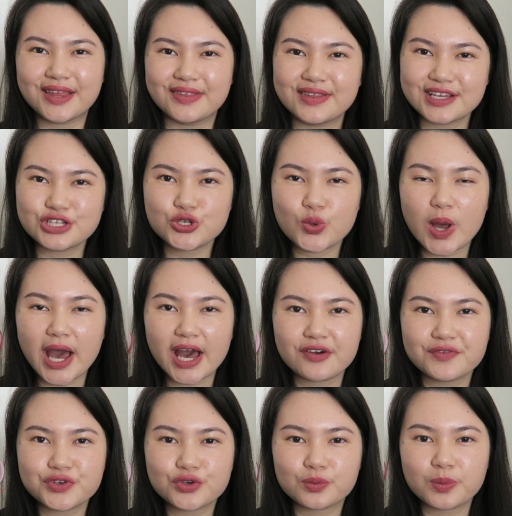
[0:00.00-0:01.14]
and then you
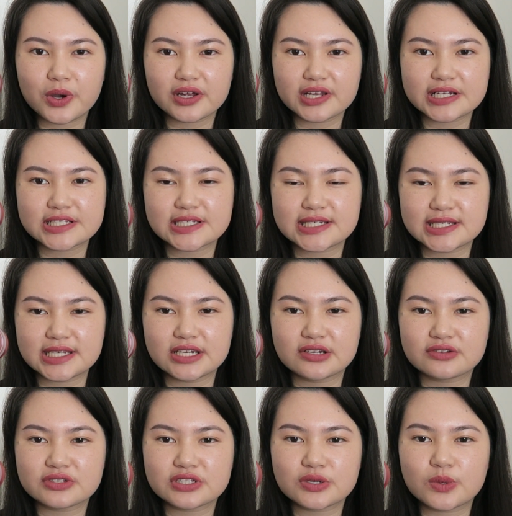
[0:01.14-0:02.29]
have your product in
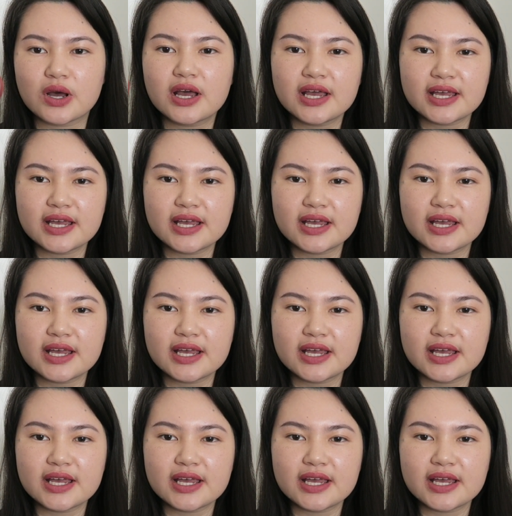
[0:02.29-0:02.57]
here. So